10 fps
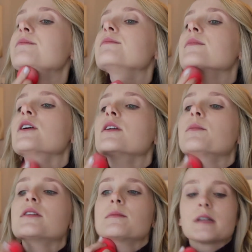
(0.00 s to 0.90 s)
I'm gonna
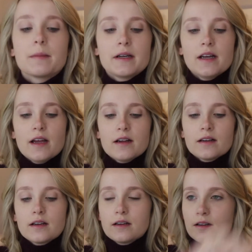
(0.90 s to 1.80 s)
put some down my
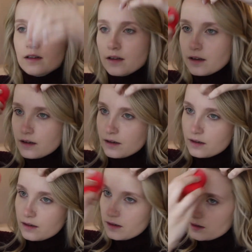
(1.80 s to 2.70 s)
neck
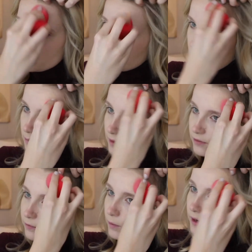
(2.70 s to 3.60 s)
and then on my
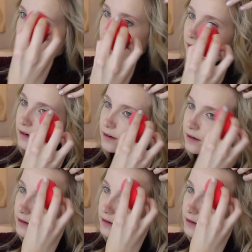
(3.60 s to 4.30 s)
forehead.